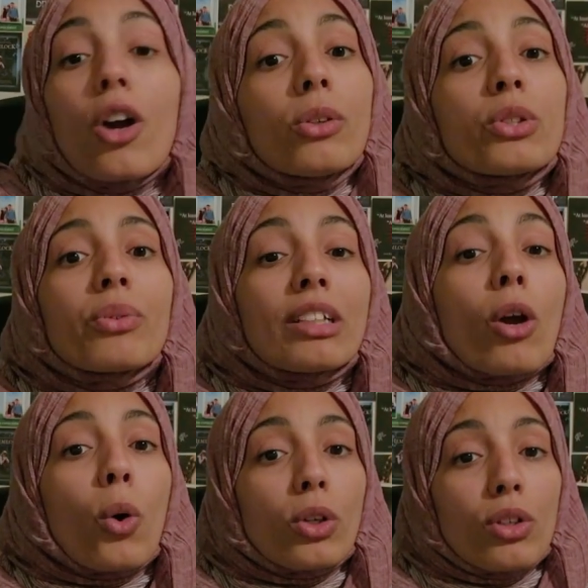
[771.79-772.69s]
I also read
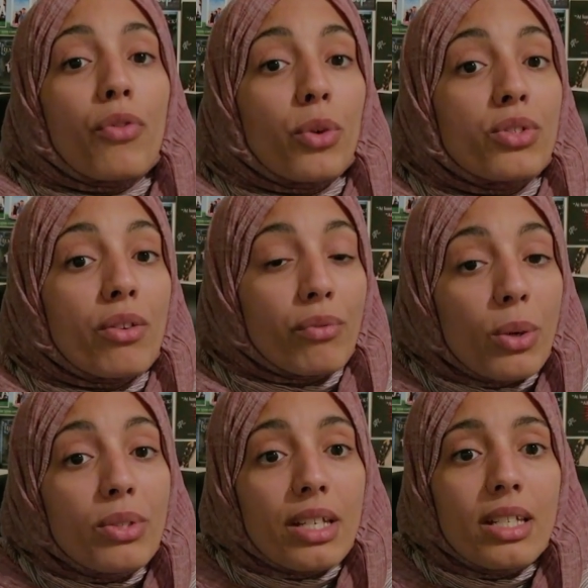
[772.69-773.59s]
A Court of Thorns and
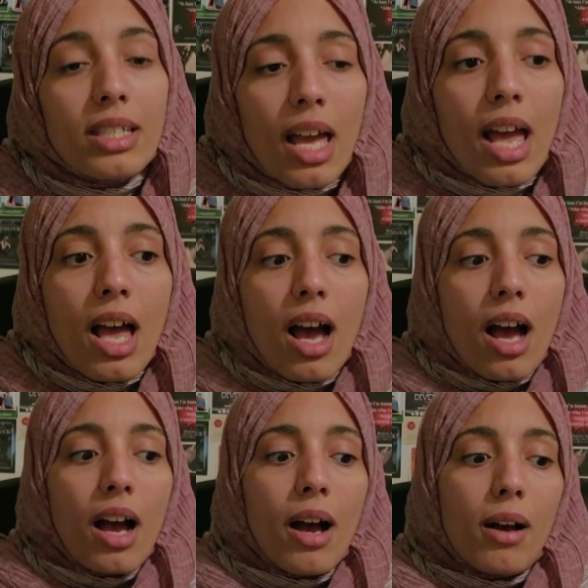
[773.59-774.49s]
Roses.
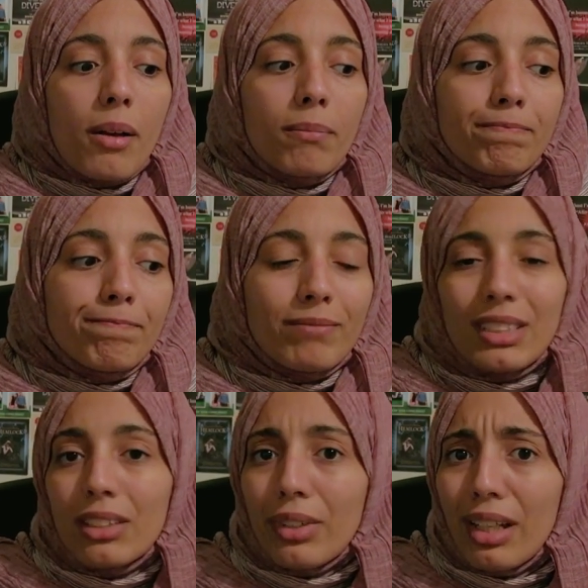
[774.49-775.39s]
Um,
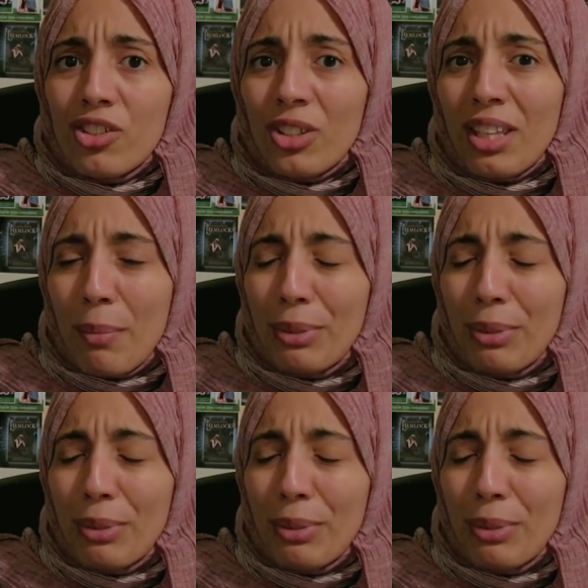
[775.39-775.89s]
didn't really enjoy that